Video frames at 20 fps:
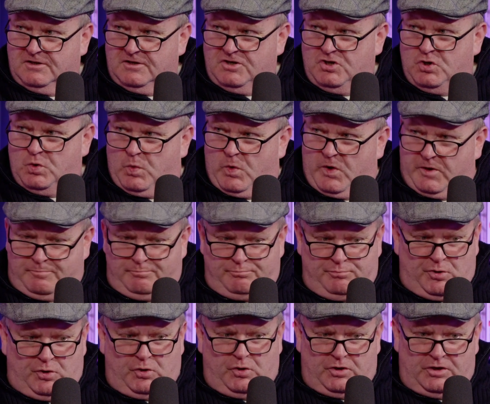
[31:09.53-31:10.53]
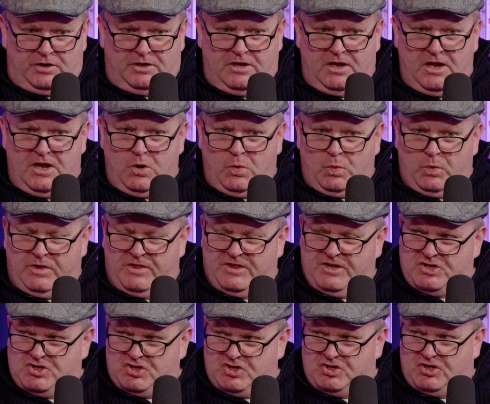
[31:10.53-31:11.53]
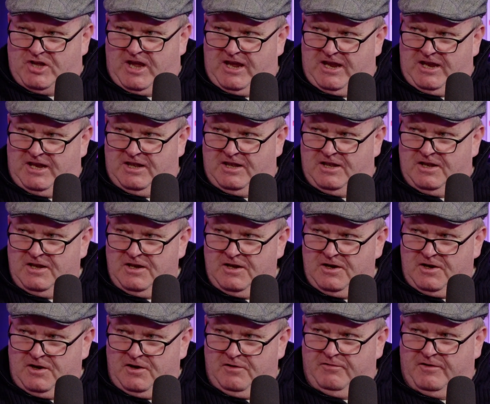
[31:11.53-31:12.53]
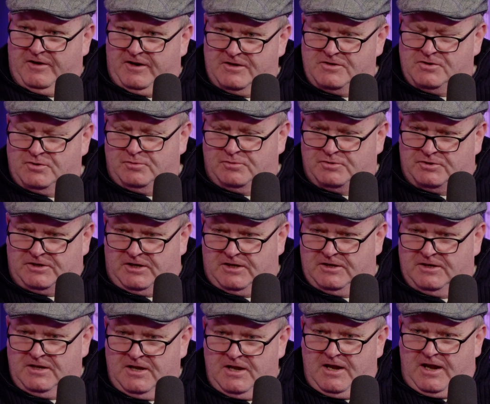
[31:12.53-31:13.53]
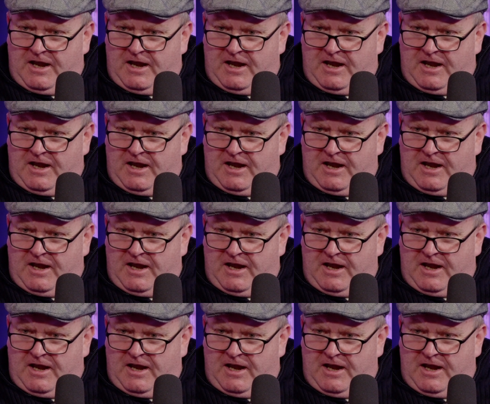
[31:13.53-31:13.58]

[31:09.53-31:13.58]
You were born with the stain of original sin.